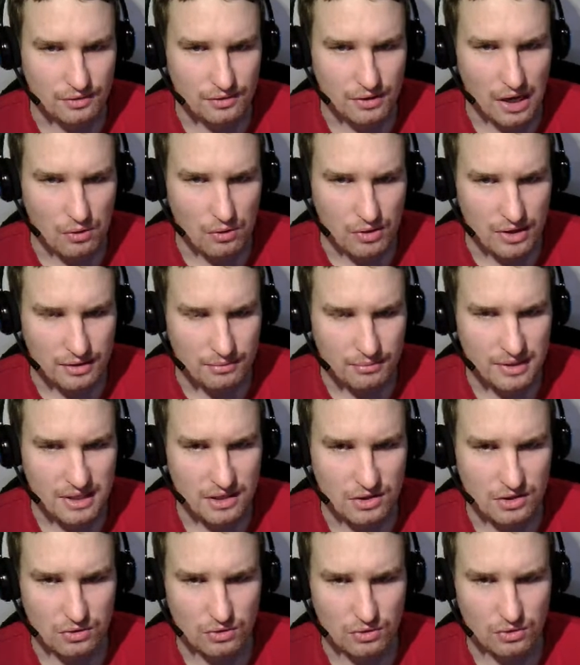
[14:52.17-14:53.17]
hour and
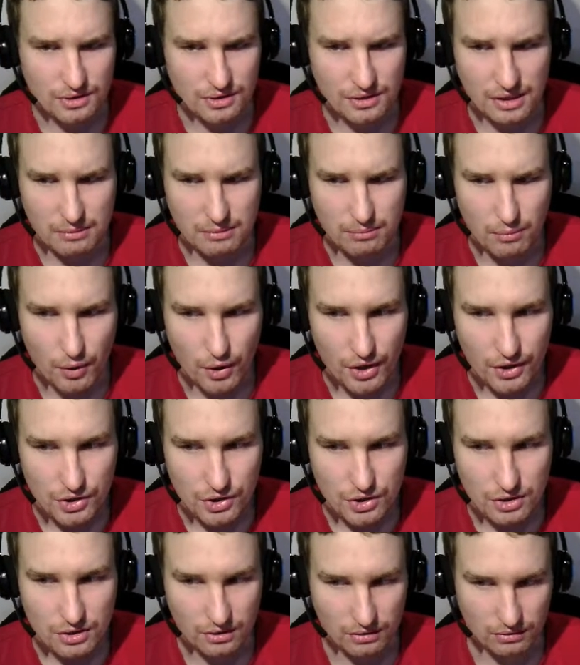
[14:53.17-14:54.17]
minute nodes get merged.